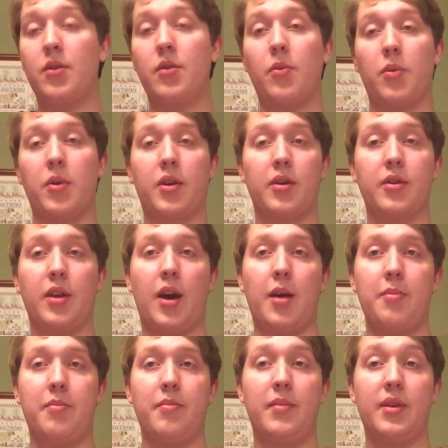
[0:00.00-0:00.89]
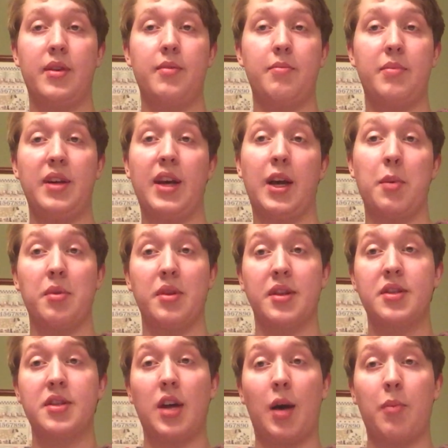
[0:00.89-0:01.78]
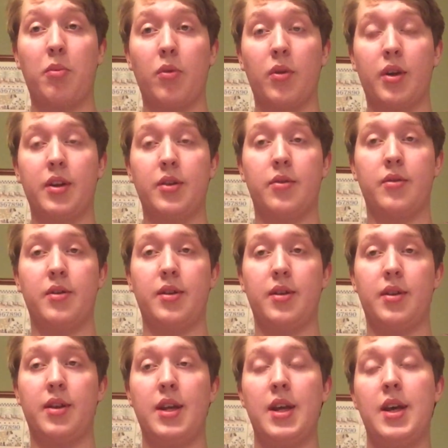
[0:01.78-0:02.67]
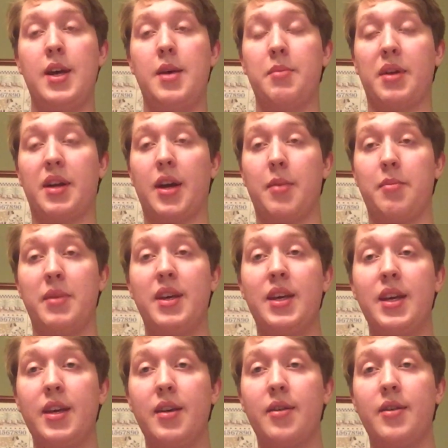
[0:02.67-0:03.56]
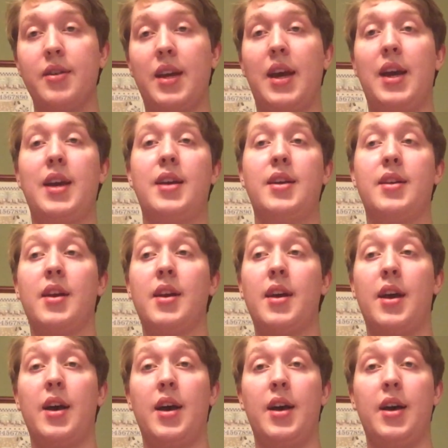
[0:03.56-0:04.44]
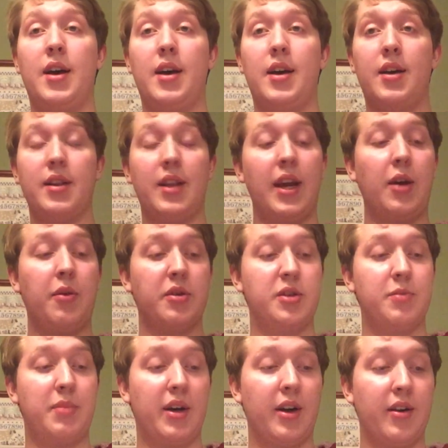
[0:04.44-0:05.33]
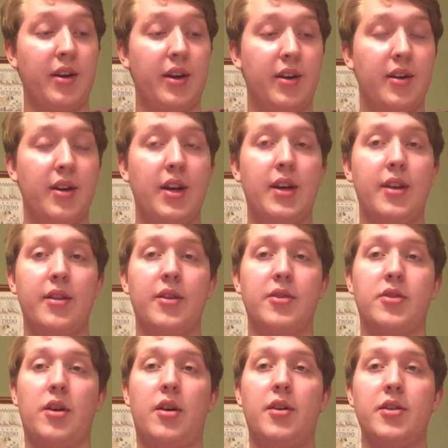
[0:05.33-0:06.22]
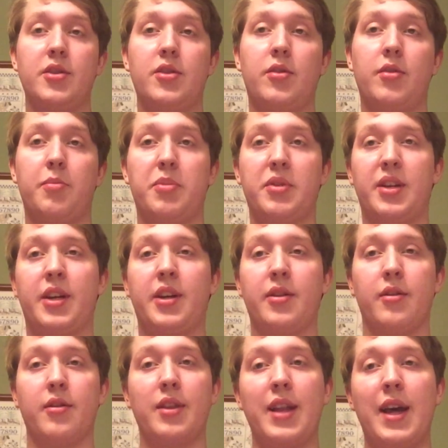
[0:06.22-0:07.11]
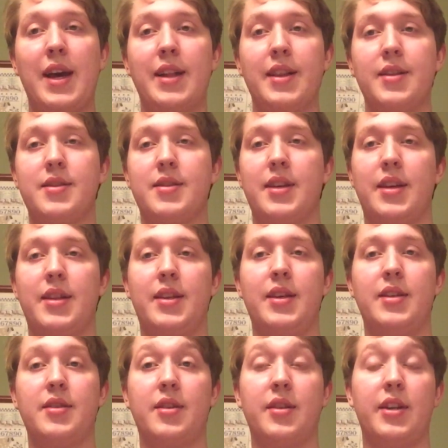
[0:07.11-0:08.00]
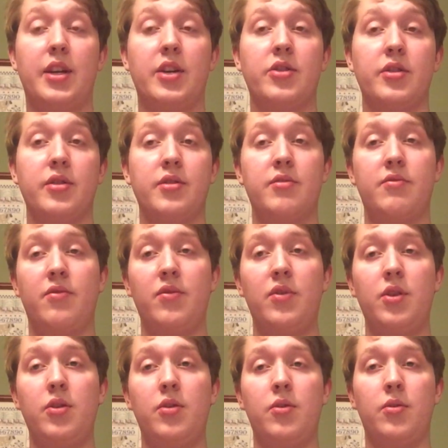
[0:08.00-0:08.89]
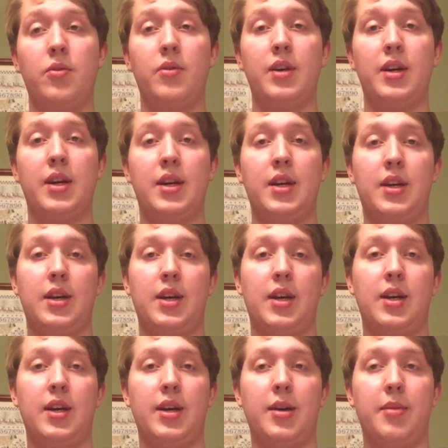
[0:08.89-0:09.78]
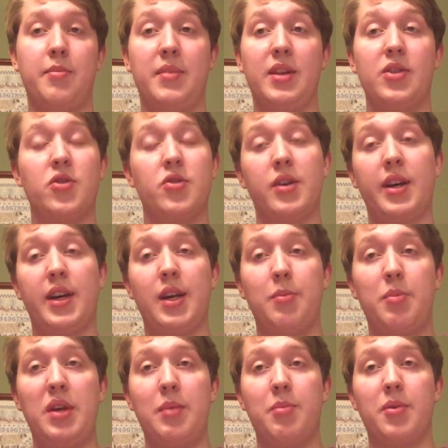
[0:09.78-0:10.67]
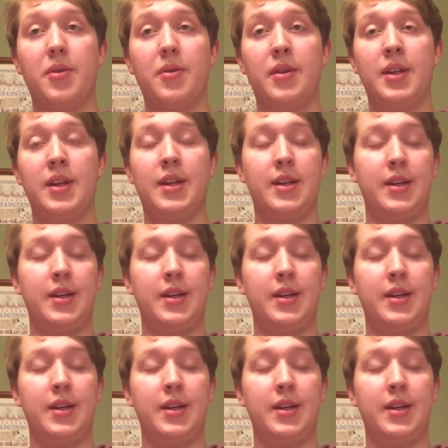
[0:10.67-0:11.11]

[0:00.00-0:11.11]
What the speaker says: the worker not being able to stop work in order to become healed and language barrier, there's also a particular lens that these clinicians view these tricky people.